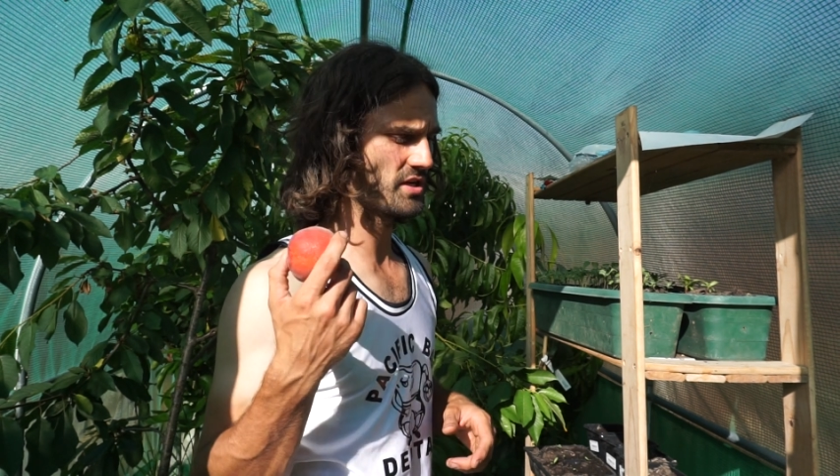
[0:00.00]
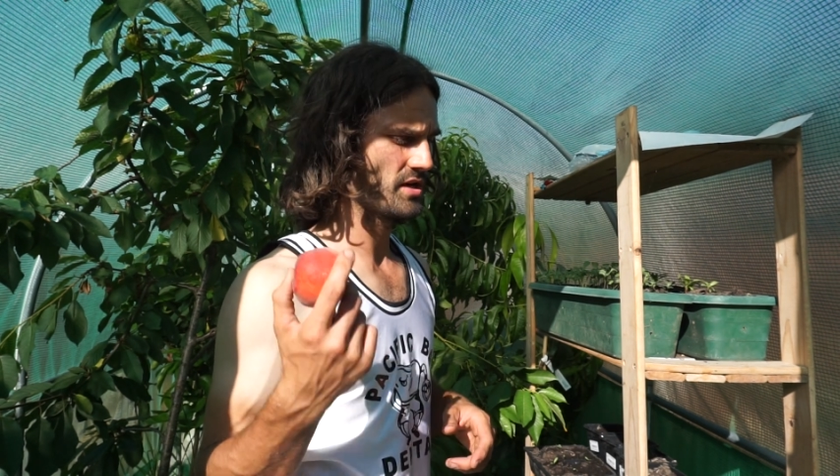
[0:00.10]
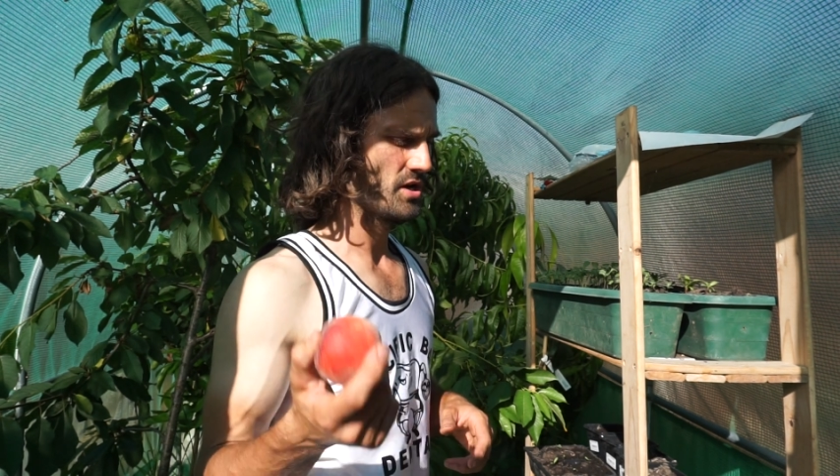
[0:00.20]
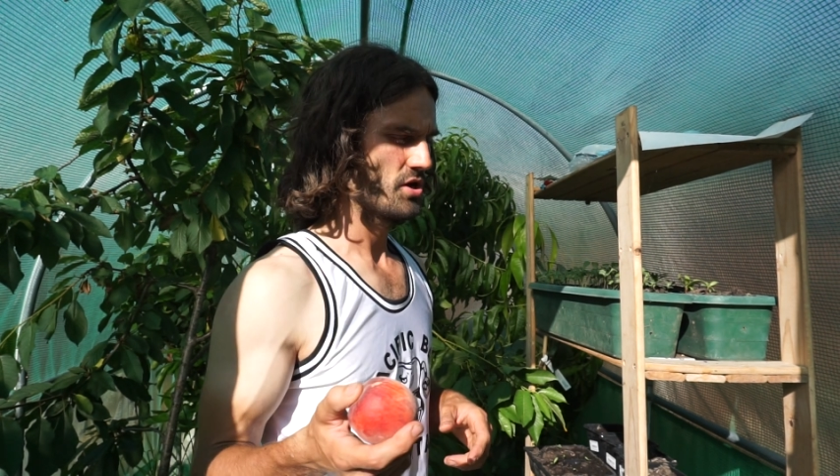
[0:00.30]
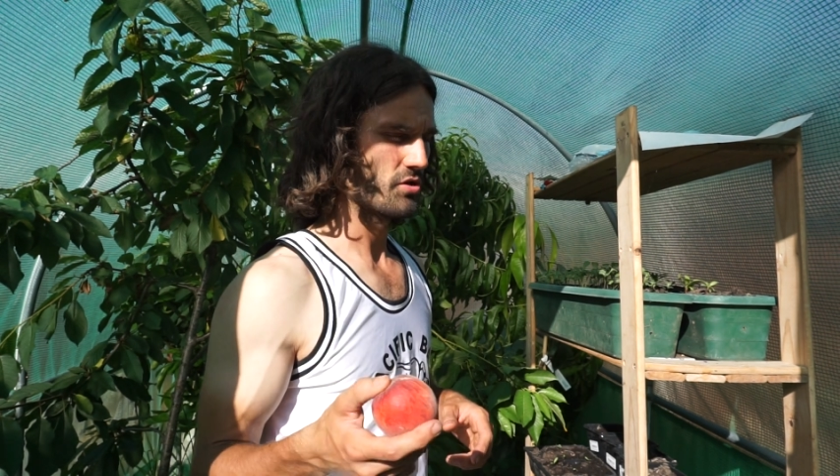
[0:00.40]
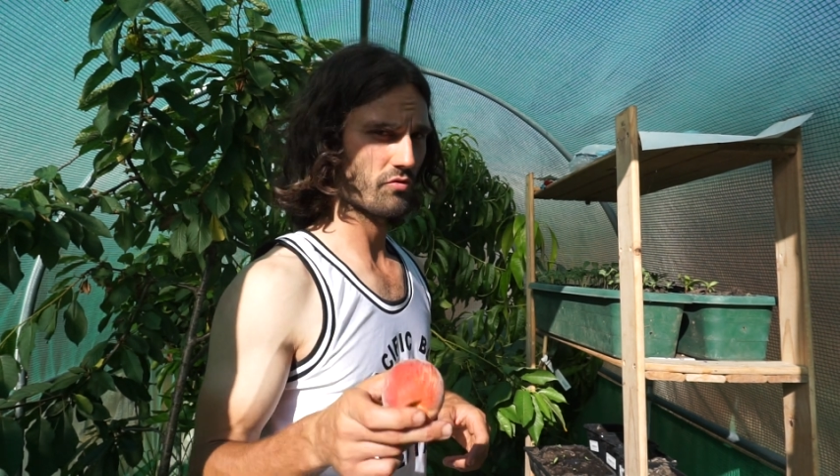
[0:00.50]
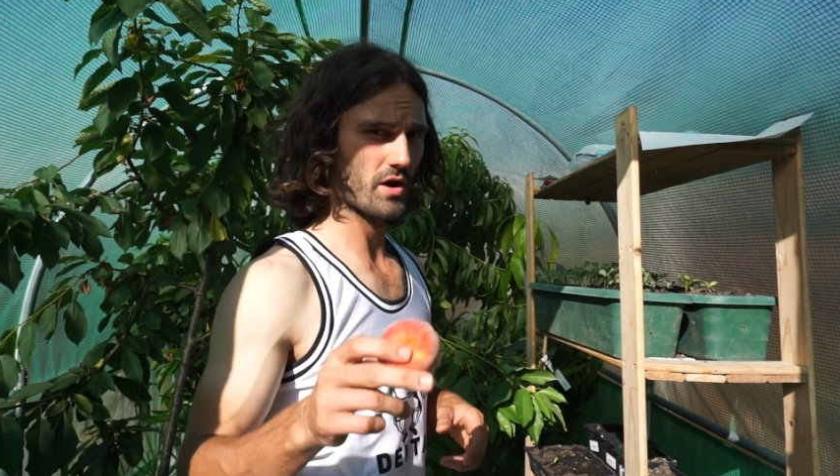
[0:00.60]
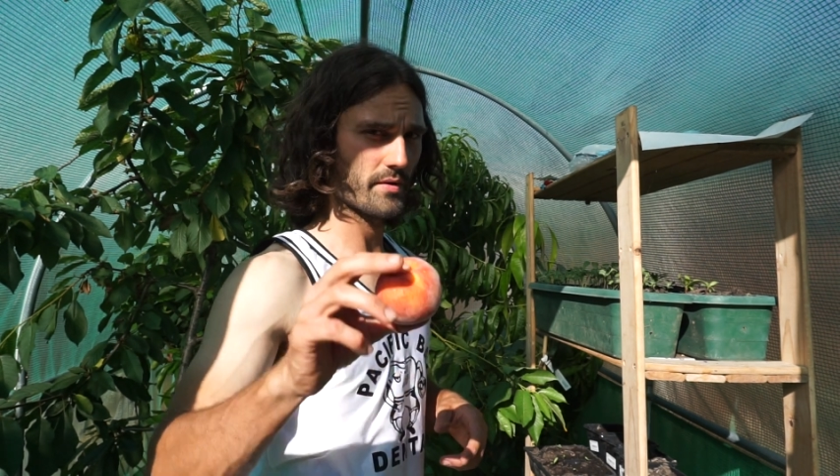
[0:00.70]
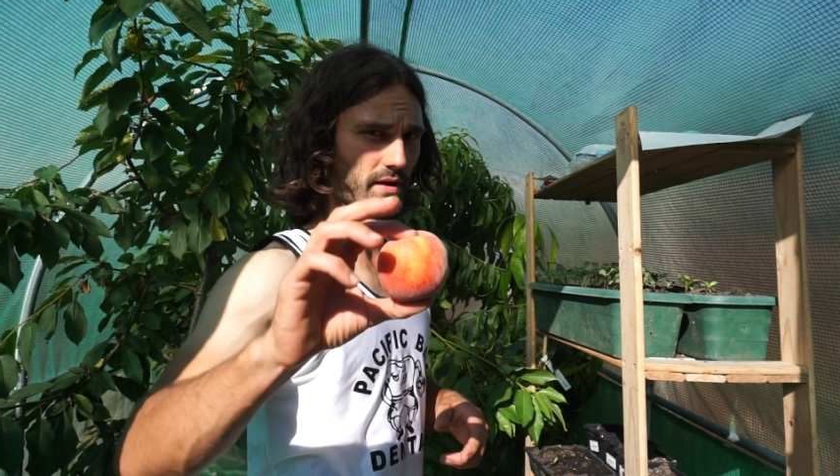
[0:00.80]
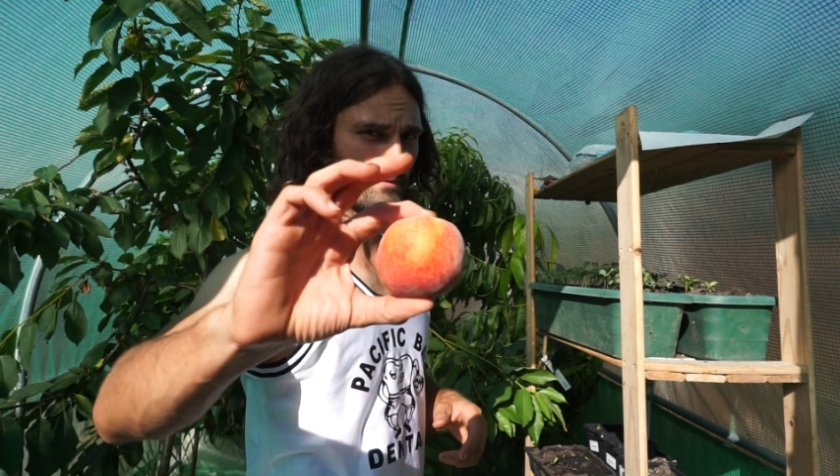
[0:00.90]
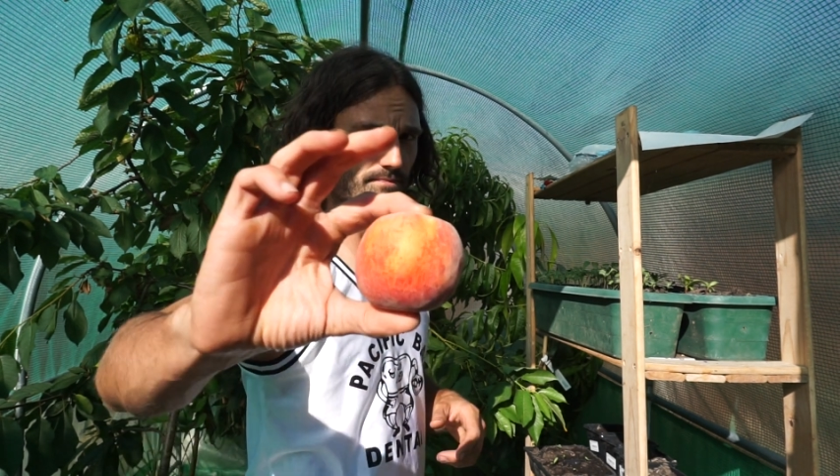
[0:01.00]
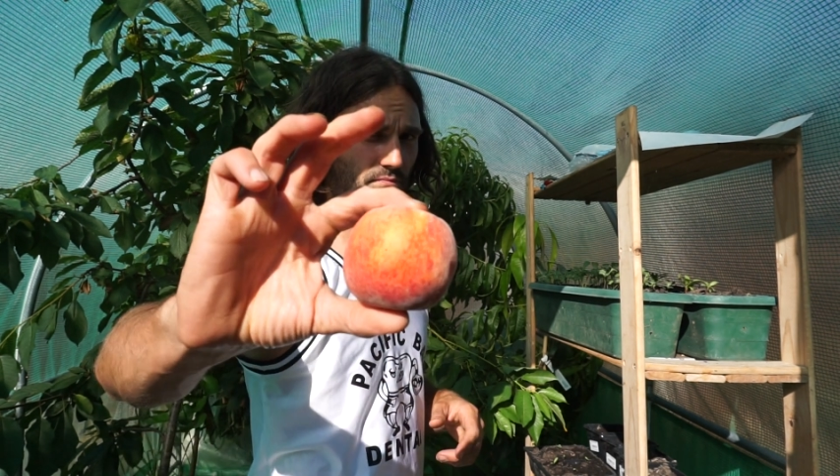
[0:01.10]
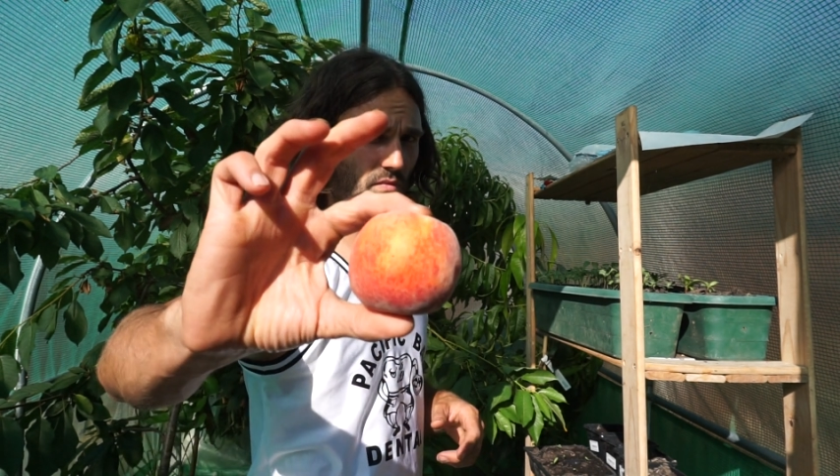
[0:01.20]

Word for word: uh, the growing